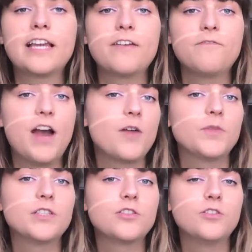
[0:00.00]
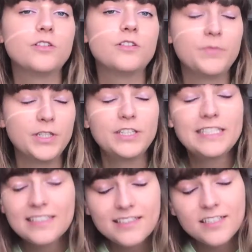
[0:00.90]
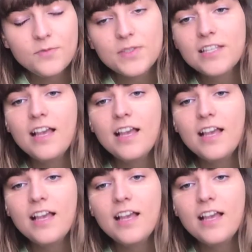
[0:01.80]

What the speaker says: environmental building systems.